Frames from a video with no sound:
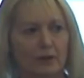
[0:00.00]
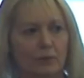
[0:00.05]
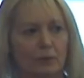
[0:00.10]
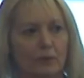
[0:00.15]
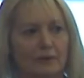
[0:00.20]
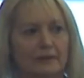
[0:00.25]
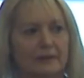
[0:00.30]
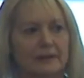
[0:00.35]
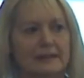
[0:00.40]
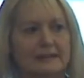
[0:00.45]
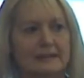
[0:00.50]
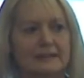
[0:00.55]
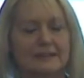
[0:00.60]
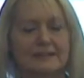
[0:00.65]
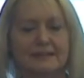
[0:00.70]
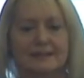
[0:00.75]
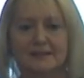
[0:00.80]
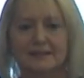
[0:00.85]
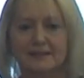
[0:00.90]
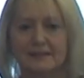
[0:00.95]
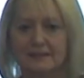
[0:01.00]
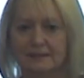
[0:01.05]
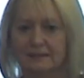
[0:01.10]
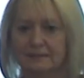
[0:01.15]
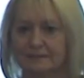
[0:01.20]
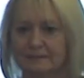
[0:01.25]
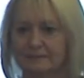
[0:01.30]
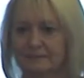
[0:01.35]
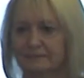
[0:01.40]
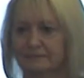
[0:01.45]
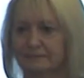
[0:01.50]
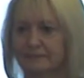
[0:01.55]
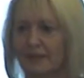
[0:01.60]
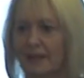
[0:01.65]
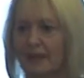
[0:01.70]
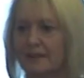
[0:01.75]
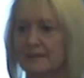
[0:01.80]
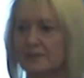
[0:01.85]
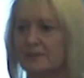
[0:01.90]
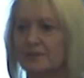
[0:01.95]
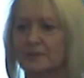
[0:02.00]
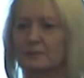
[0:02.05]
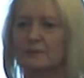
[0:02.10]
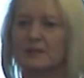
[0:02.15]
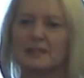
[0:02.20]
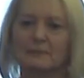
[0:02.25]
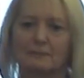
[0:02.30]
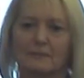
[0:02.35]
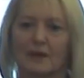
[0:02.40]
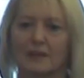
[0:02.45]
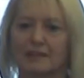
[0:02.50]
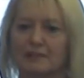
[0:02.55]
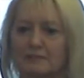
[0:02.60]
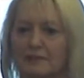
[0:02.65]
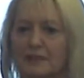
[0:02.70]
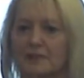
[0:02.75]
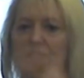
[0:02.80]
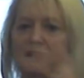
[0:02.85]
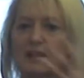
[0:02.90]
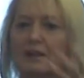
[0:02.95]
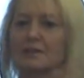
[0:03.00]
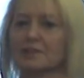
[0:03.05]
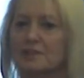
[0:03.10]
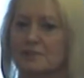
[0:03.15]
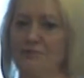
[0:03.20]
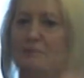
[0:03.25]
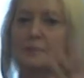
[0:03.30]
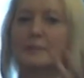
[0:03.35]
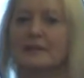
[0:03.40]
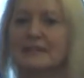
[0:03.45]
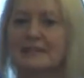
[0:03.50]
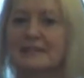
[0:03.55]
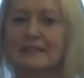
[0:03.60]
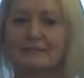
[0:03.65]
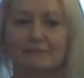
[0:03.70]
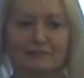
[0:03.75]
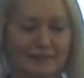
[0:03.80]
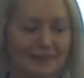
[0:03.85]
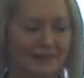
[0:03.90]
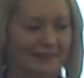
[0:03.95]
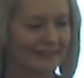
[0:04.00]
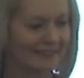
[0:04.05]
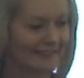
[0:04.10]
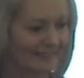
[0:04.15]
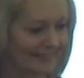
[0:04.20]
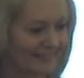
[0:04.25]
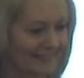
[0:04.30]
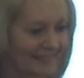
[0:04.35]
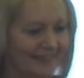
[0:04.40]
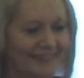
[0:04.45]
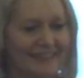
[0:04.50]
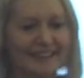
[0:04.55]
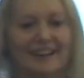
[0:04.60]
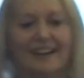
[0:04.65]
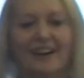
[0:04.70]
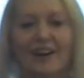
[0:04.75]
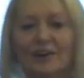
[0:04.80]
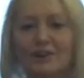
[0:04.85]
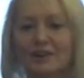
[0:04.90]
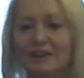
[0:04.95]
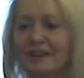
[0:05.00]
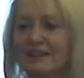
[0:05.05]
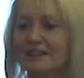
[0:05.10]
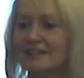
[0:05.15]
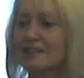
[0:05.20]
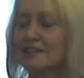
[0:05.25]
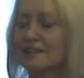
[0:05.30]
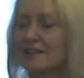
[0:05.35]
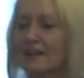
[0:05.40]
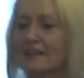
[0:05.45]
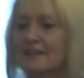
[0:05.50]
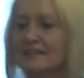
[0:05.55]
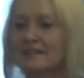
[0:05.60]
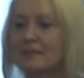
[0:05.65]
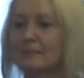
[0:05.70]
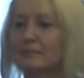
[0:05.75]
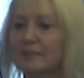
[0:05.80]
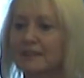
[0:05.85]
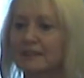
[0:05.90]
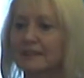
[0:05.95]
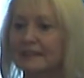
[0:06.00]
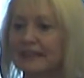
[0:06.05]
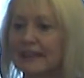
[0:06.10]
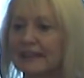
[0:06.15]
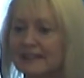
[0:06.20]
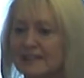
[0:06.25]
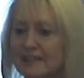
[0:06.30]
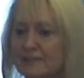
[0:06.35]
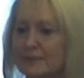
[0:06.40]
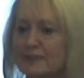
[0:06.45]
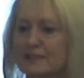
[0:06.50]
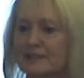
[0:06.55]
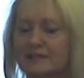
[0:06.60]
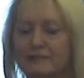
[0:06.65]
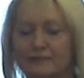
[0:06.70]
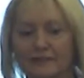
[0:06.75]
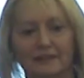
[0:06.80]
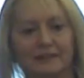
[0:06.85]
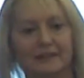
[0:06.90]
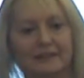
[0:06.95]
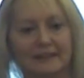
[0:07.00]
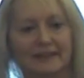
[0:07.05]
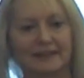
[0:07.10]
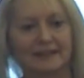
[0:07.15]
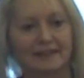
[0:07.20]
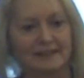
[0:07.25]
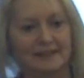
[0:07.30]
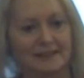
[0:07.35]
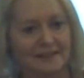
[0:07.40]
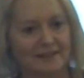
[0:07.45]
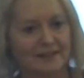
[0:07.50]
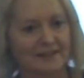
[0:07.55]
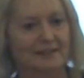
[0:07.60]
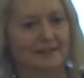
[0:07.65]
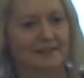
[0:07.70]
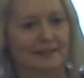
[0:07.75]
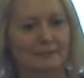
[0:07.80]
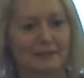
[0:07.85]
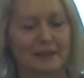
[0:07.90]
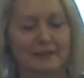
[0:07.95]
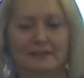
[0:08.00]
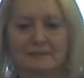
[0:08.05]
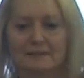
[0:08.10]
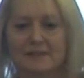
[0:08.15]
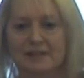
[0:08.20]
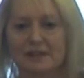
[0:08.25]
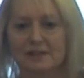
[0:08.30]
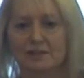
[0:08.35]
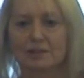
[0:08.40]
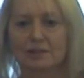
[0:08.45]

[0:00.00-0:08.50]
what the leader did? I don't think we need microphones, I'll just repeat everything. Who'd like to share something that they're specific that their leader did that made them such a